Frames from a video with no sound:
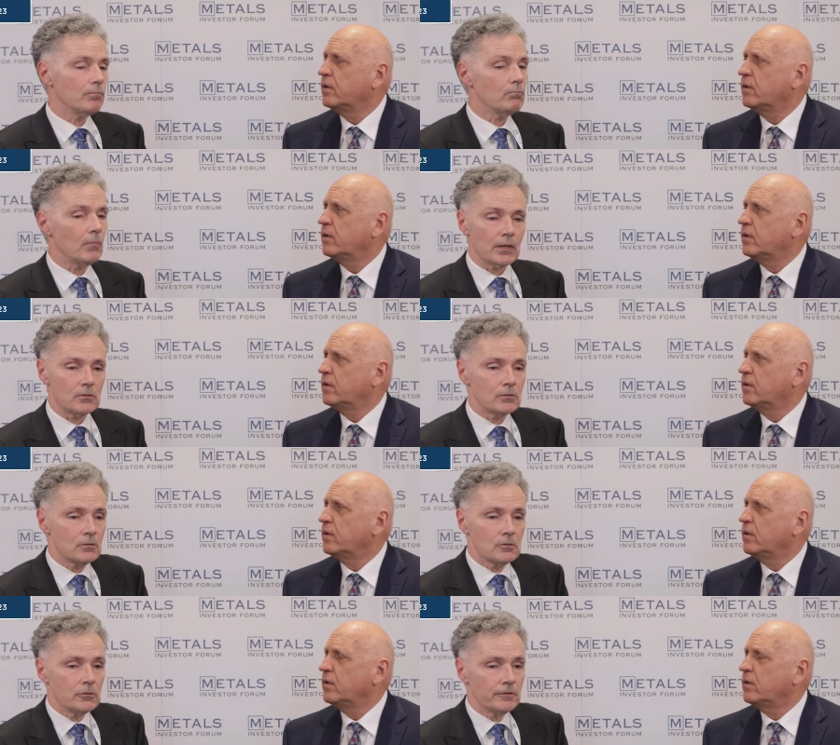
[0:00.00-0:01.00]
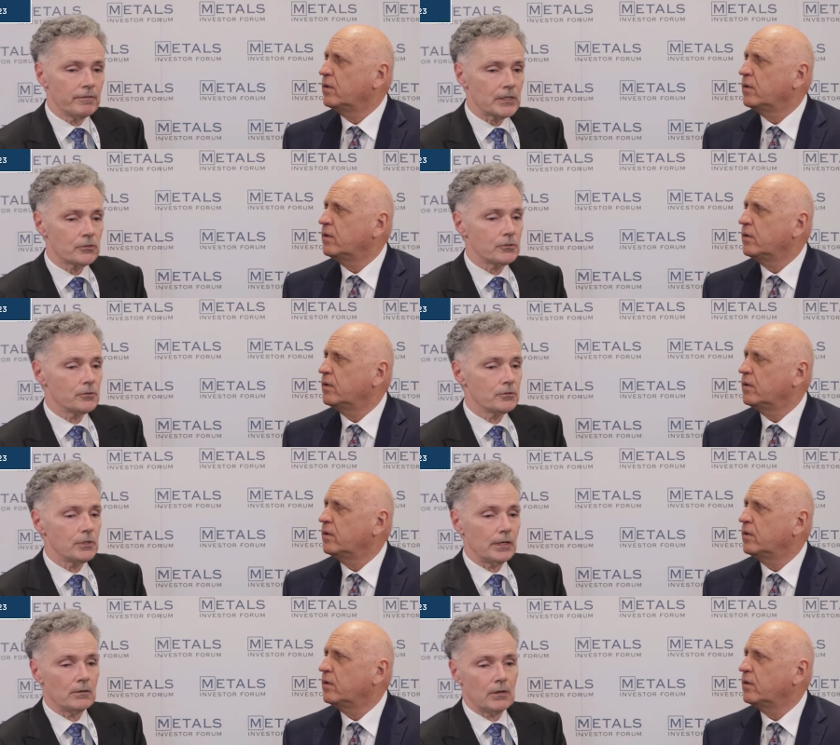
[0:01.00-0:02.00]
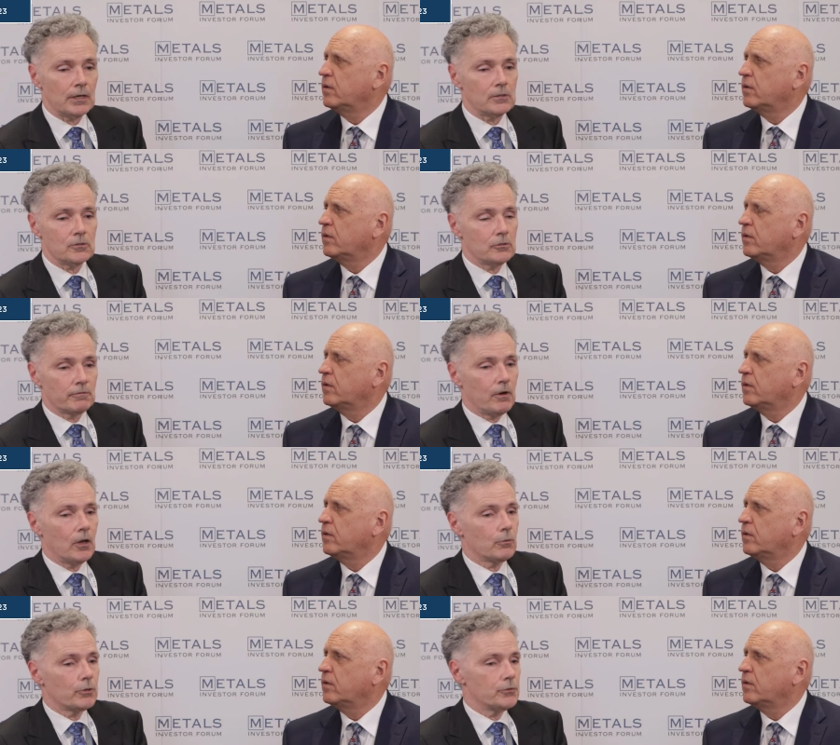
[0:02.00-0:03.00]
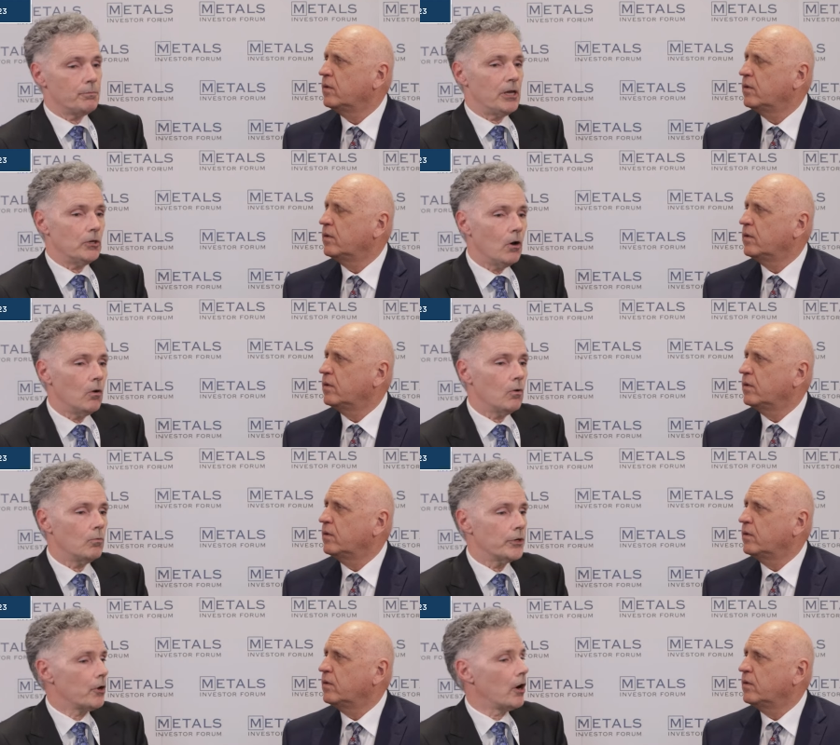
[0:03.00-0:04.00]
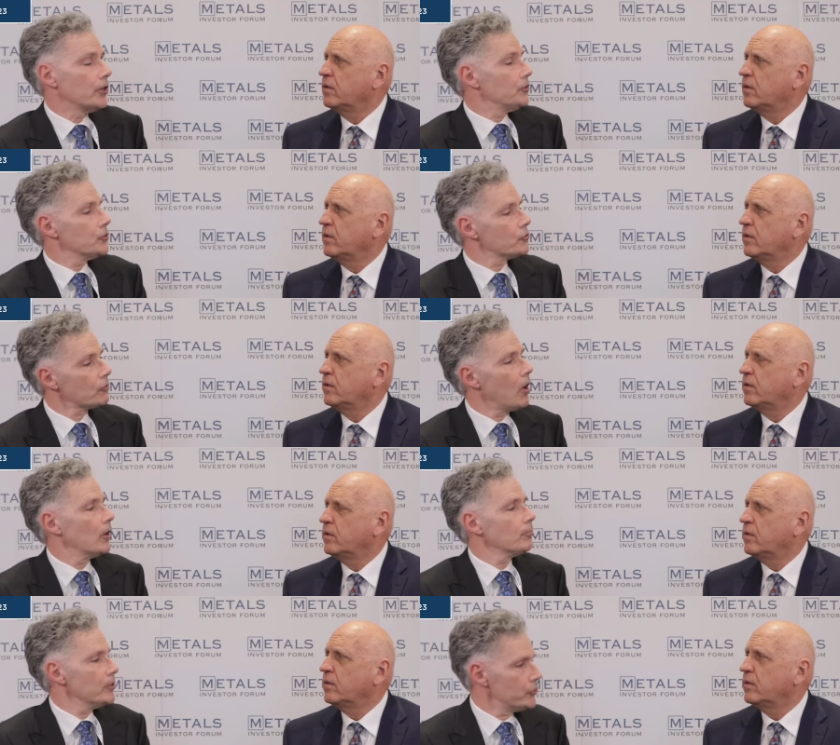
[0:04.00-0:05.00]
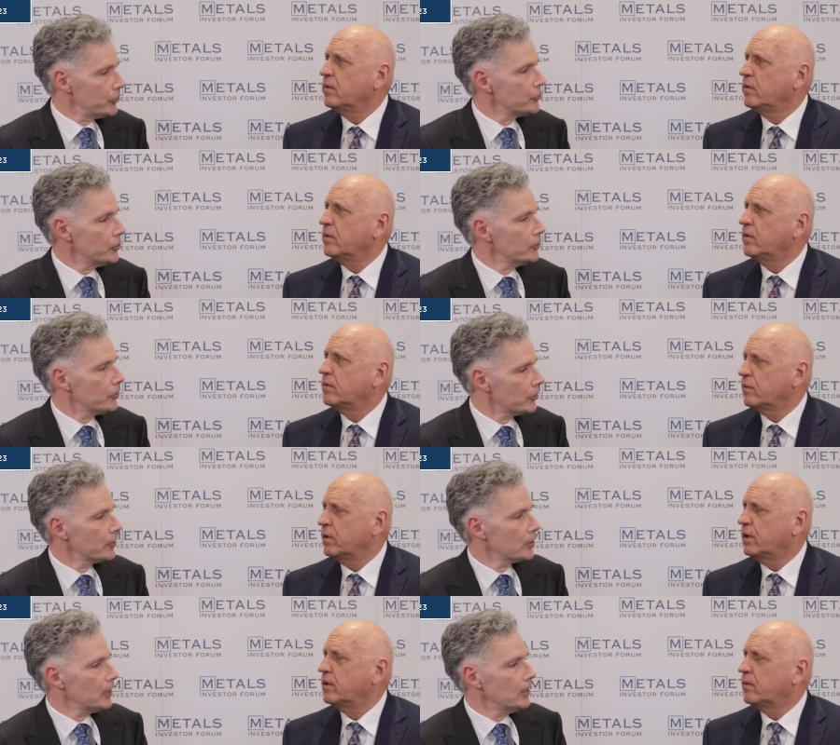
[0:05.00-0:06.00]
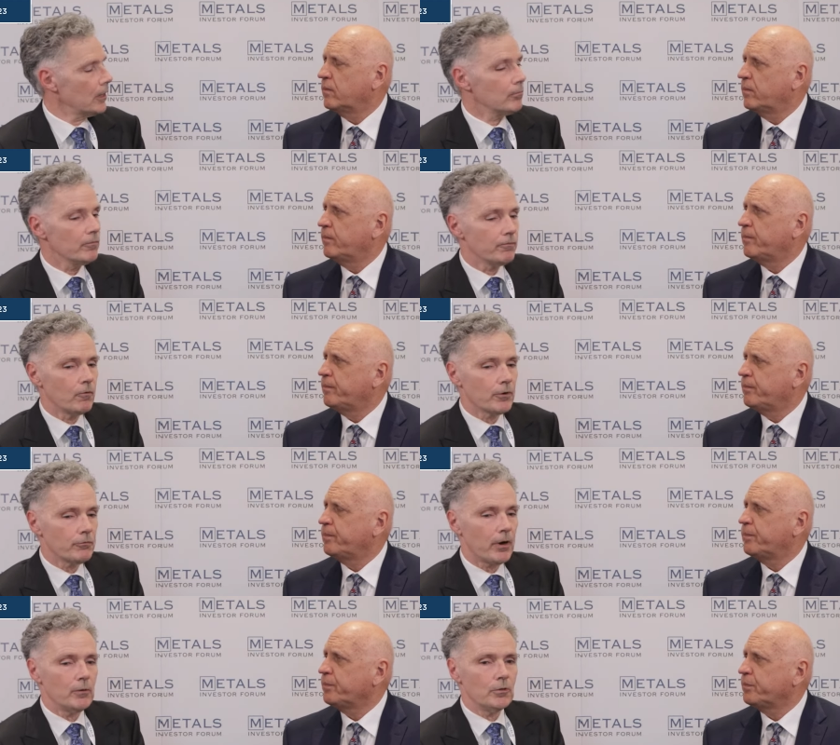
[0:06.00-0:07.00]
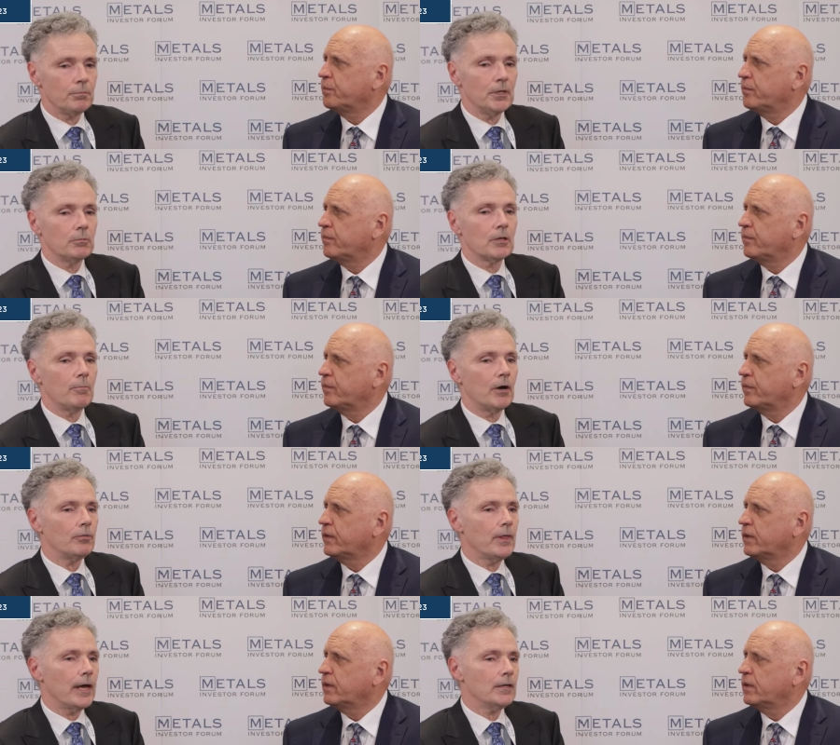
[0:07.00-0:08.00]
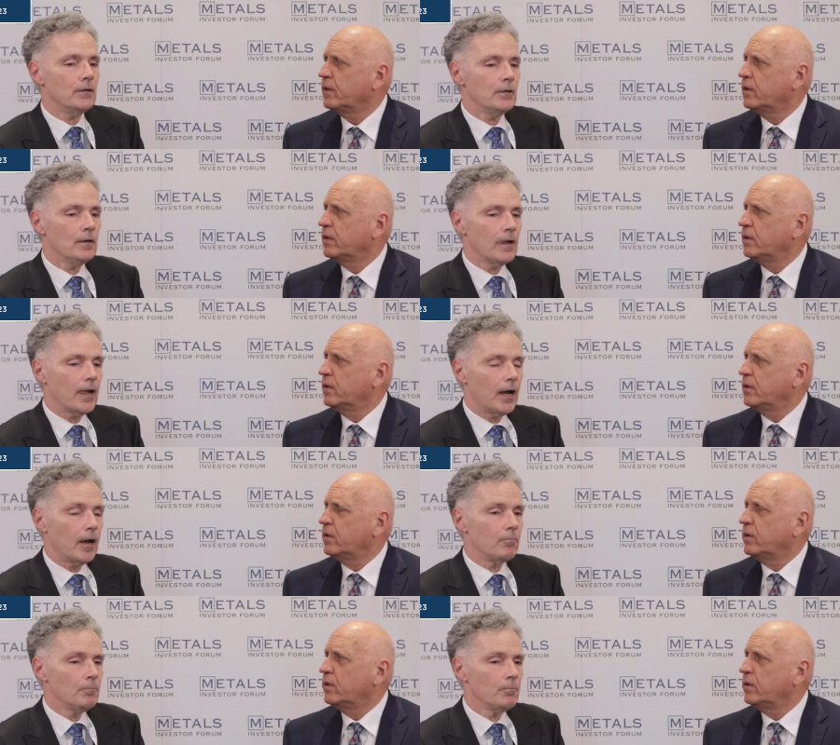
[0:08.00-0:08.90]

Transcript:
Speaker 1: as your investors and as your followers may know, we're not in a strong position currently. Right. I'm forthright with people about that. Um,